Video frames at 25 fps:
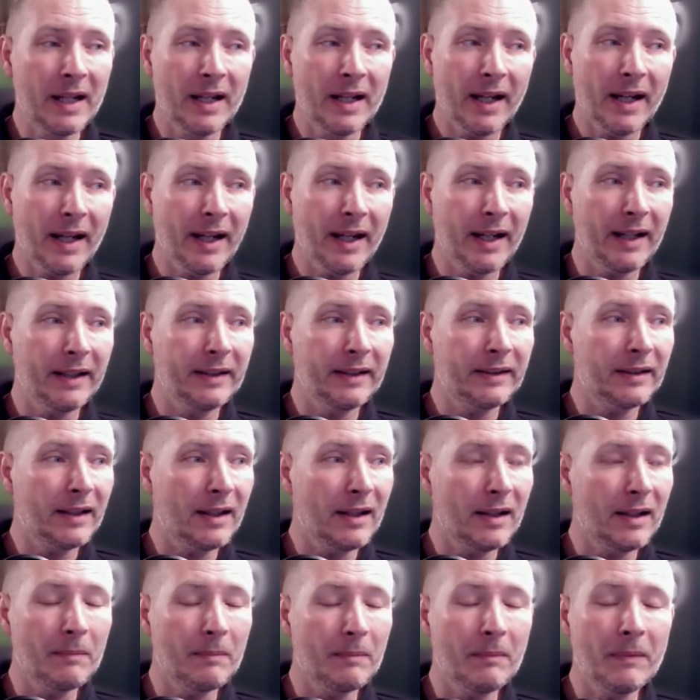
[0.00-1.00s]
And
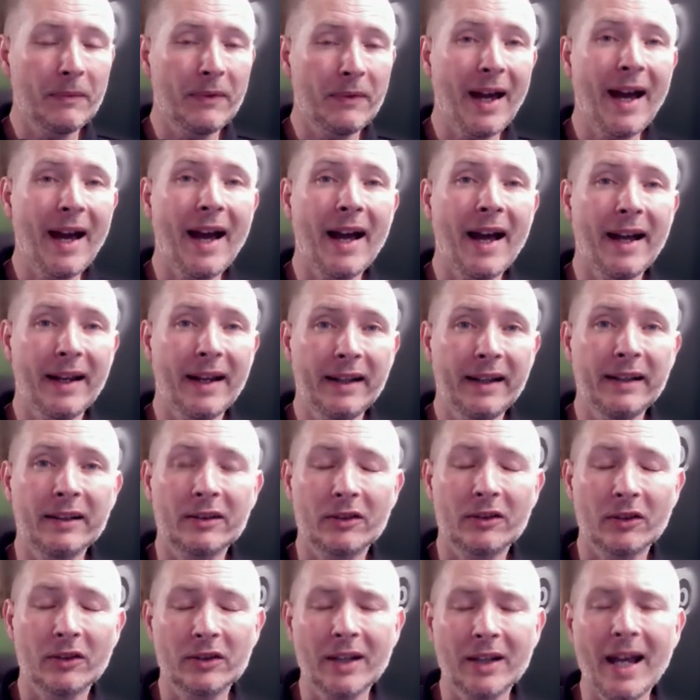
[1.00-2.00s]
um, that is
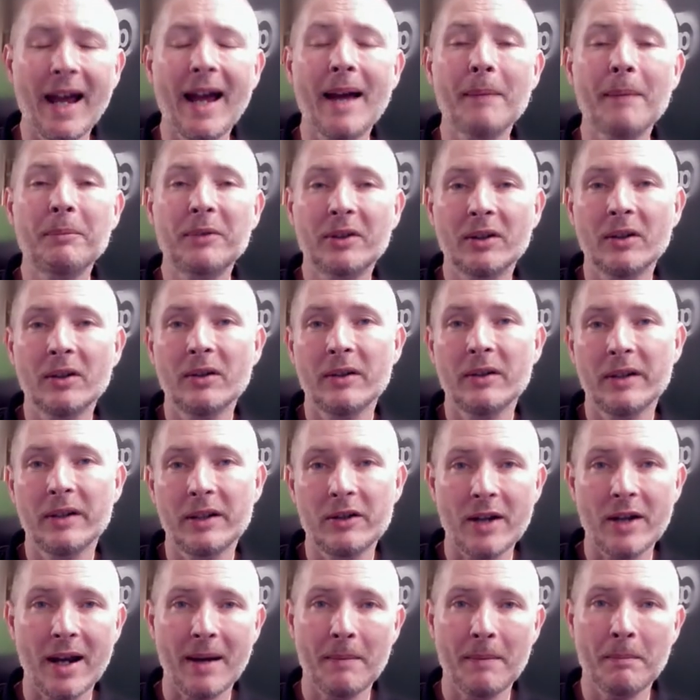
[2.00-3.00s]
just absolutely
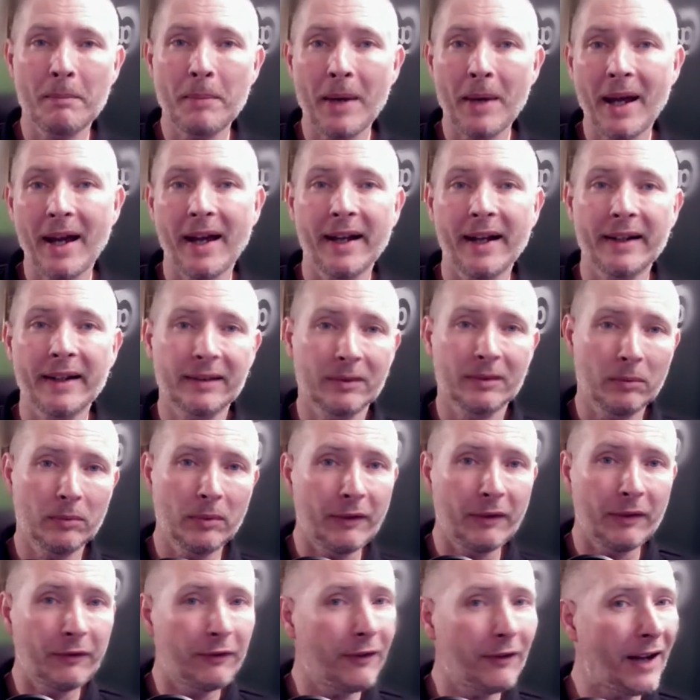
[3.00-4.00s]
jam packed
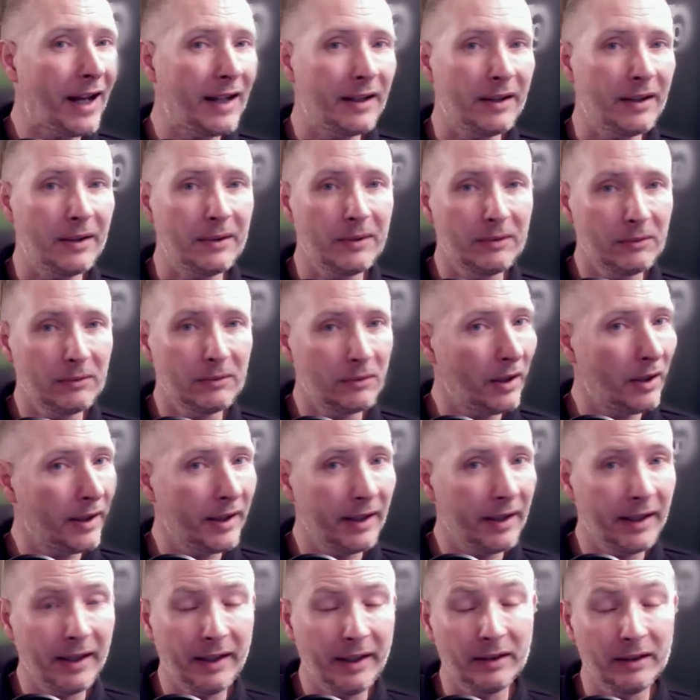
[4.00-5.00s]
with value, right?
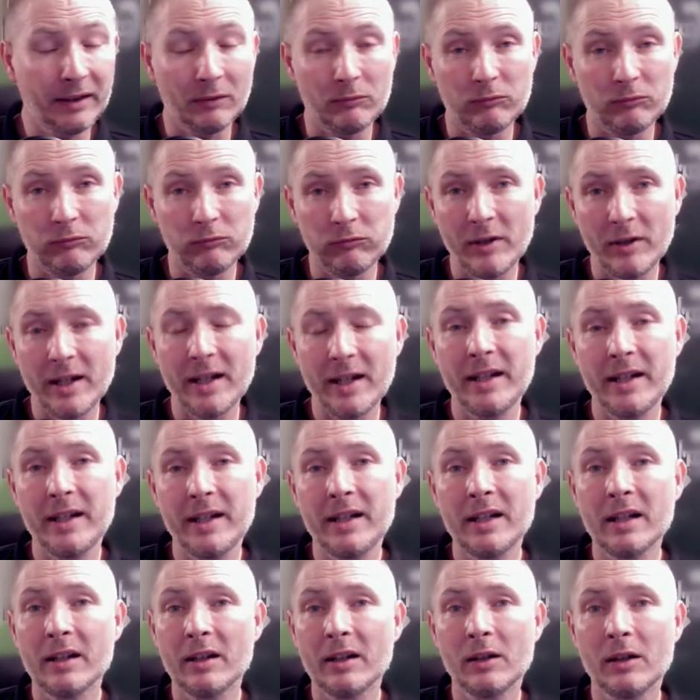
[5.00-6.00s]
It is a
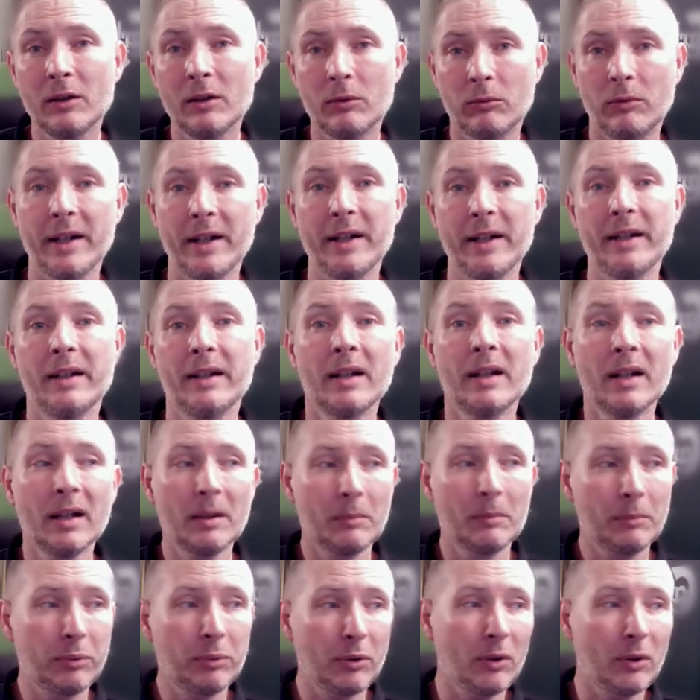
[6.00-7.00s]
really great
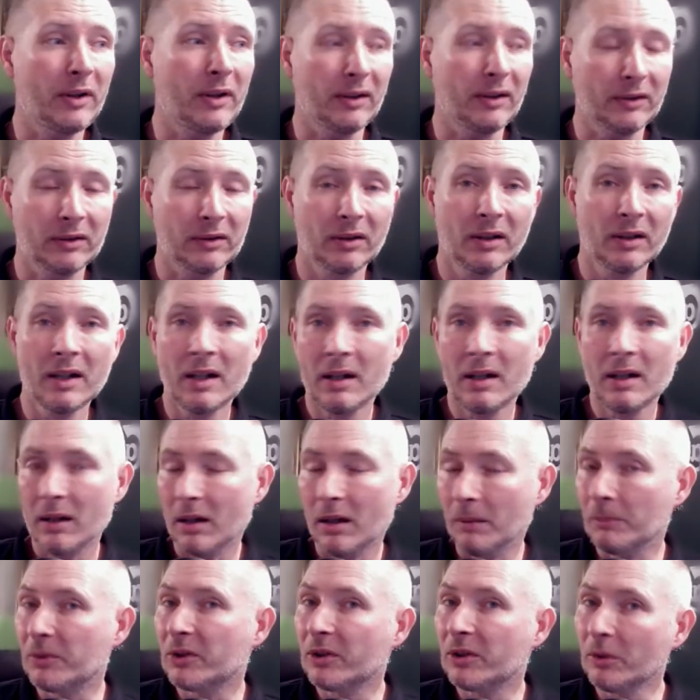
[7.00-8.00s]
product.
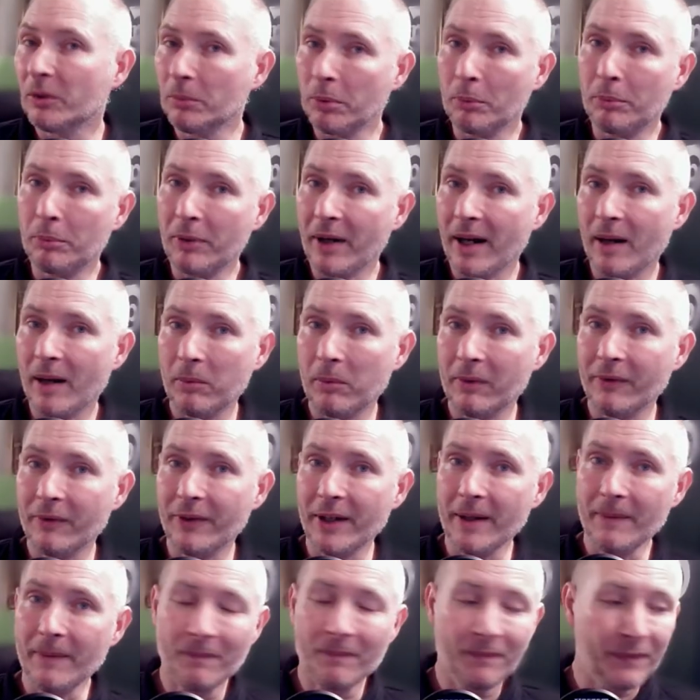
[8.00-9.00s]
I'm super proud with
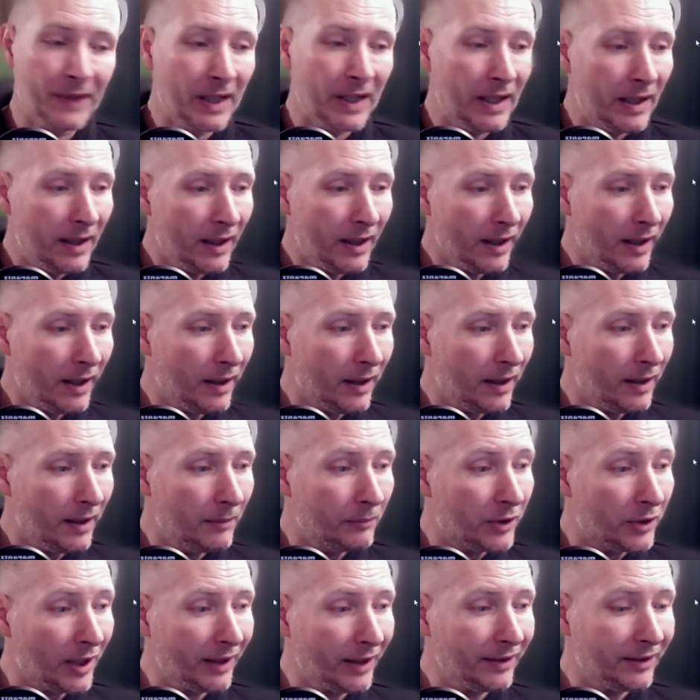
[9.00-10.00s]
it.
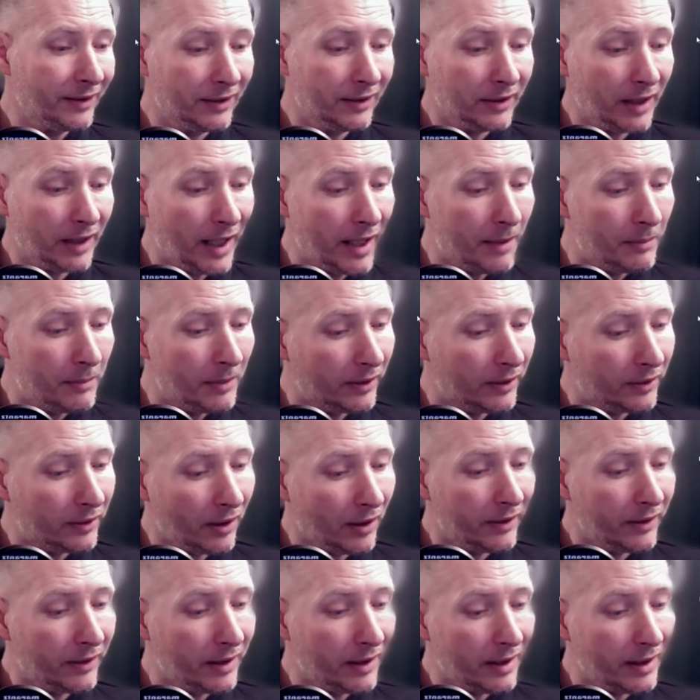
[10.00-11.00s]
Um, just the same as
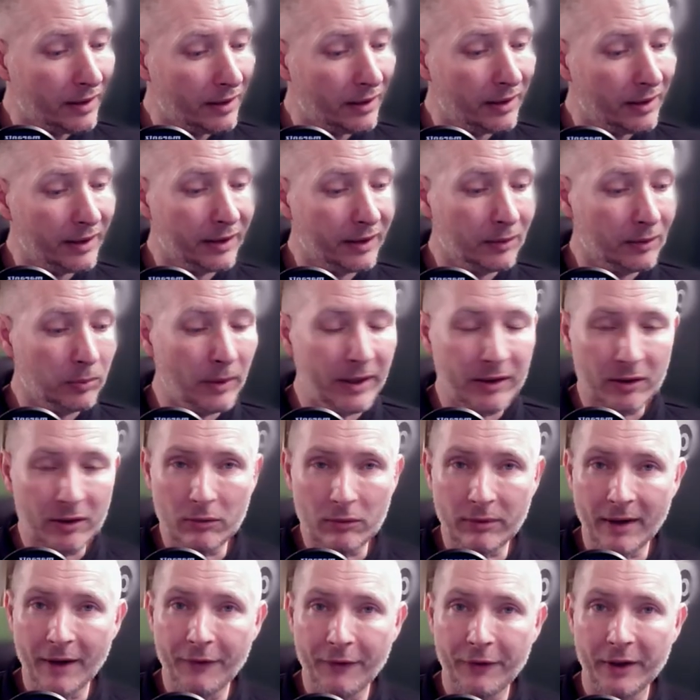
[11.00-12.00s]
I think that this winter
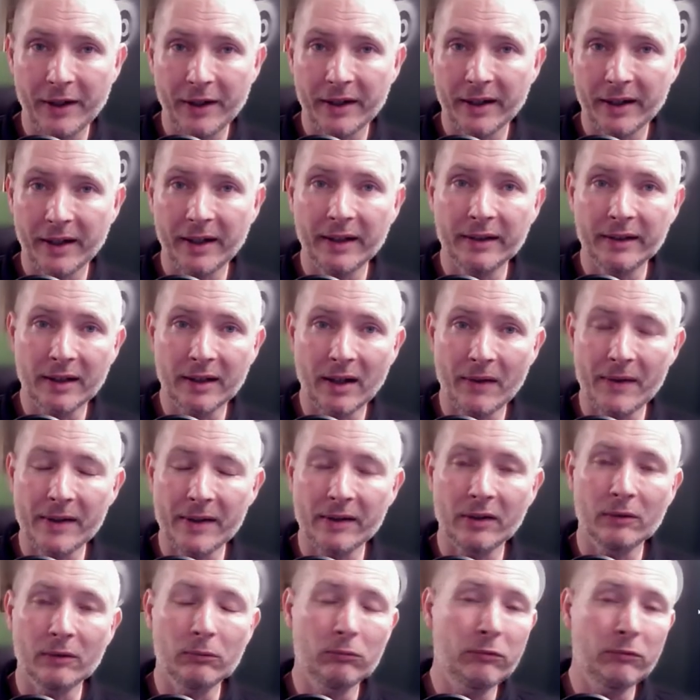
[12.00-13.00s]
traffic is going
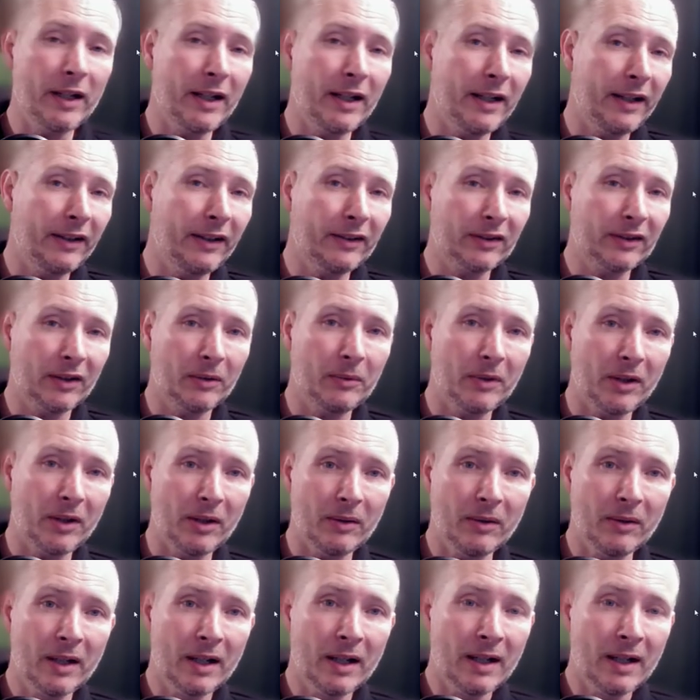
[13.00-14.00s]
to really suit you.